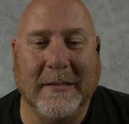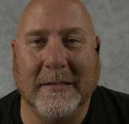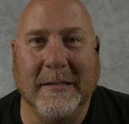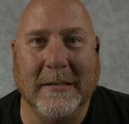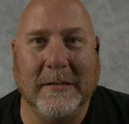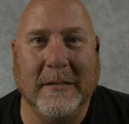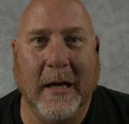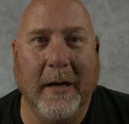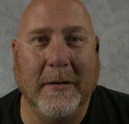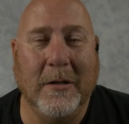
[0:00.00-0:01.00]
This is
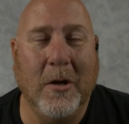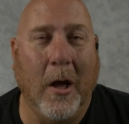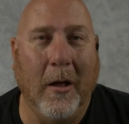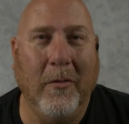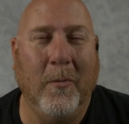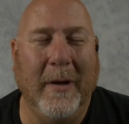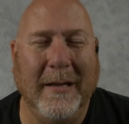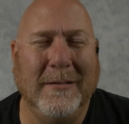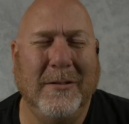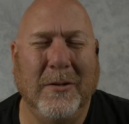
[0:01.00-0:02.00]
all the
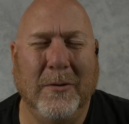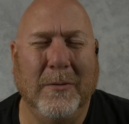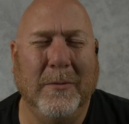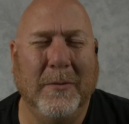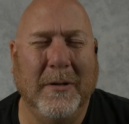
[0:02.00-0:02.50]
way to,